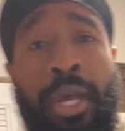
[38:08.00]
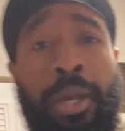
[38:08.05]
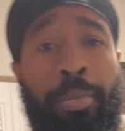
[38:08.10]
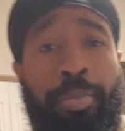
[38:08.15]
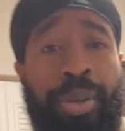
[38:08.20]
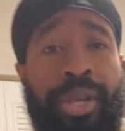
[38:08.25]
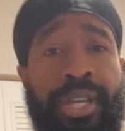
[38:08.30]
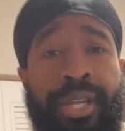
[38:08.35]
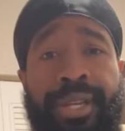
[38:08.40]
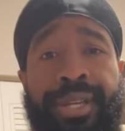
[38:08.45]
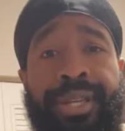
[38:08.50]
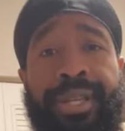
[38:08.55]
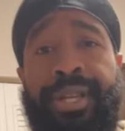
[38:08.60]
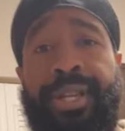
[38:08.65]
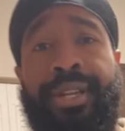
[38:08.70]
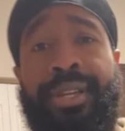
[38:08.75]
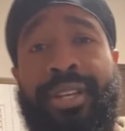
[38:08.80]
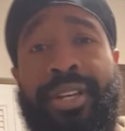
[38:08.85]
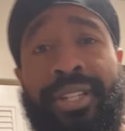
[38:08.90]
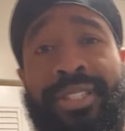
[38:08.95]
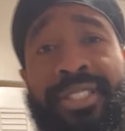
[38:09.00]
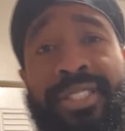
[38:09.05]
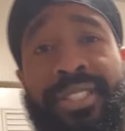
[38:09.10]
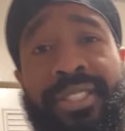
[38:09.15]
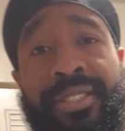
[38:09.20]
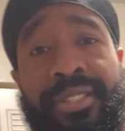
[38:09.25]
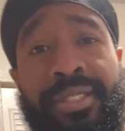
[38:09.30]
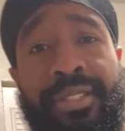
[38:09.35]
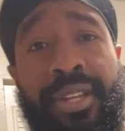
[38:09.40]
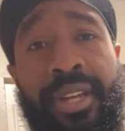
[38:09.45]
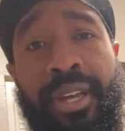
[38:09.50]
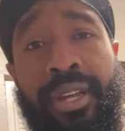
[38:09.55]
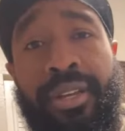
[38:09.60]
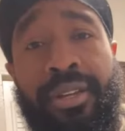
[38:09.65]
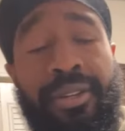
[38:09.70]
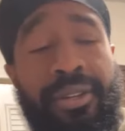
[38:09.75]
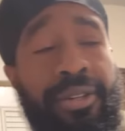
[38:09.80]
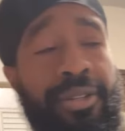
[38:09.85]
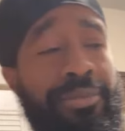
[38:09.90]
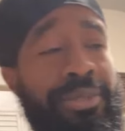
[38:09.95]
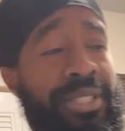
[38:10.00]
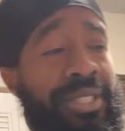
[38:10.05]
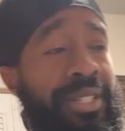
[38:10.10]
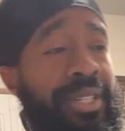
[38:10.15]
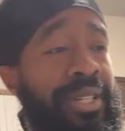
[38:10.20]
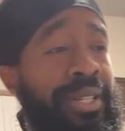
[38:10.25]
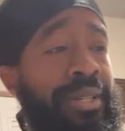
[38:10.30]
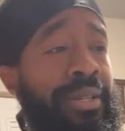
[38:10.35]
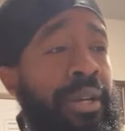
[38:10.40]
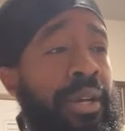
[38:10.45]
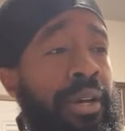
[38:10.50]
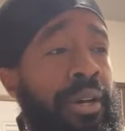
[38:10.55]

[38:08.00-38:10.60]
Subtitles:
P. Diddy does it, you know what I'm saying?